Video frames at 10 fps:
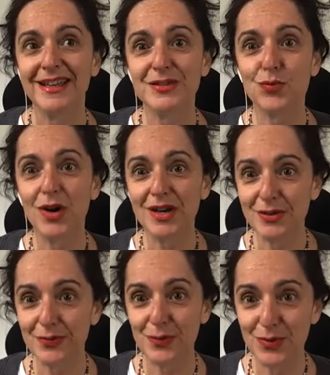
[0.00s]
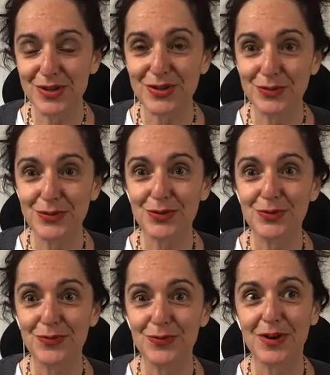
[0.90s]
it's wonderful when you
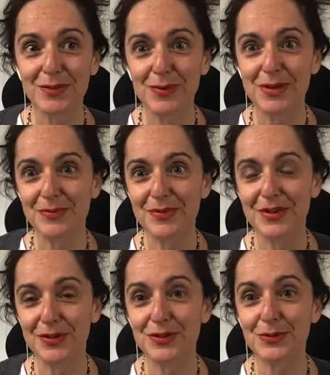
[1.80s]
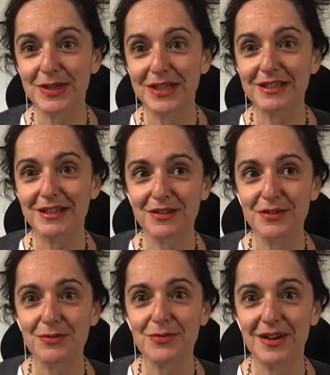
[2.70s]
do find people that are doing it like
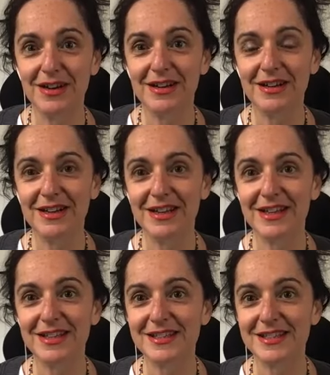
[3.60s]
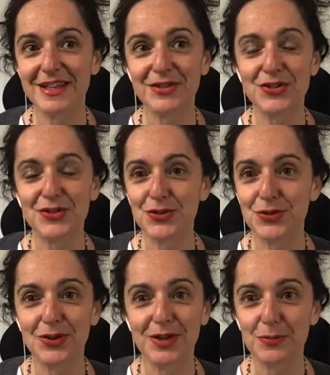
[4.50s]
you are. It's such a
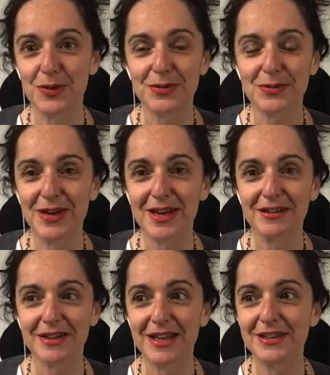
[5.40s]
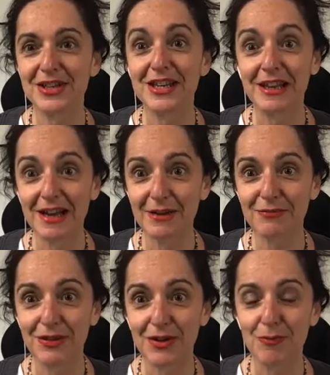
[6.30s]
joy to be around, and you
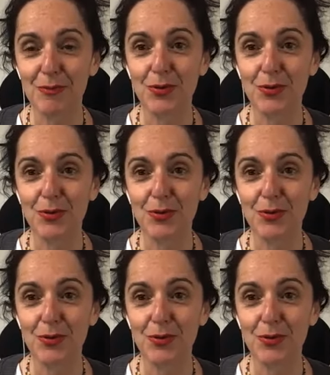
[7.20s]
laugh a lot